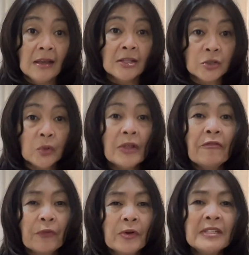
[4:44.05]
So the
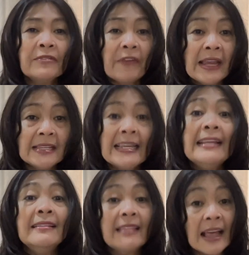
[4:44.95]
first phase
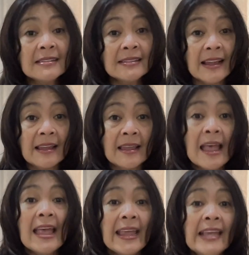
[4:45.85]
in testing
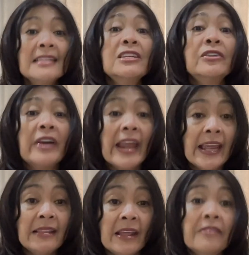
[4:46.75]
is
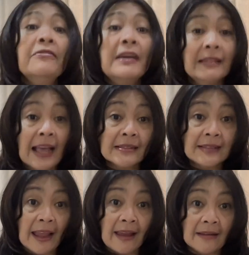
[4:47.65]
creative
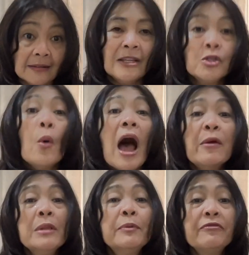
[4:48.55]
testing. So I
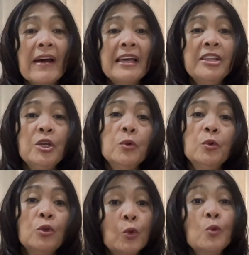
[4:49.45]
will provide
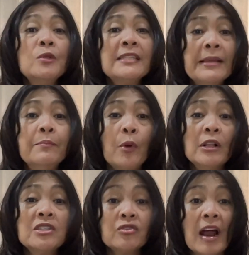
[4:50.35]
you 2 simple
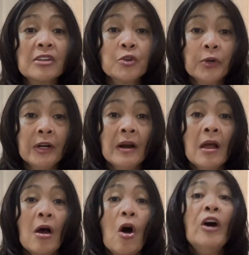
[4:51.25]
structure
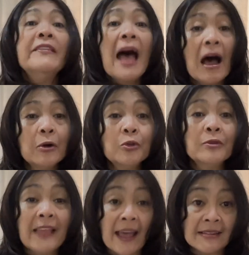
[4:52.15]
on how to
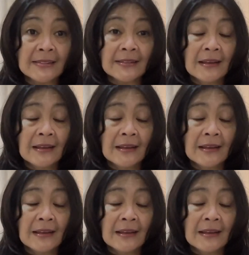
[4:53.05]
test.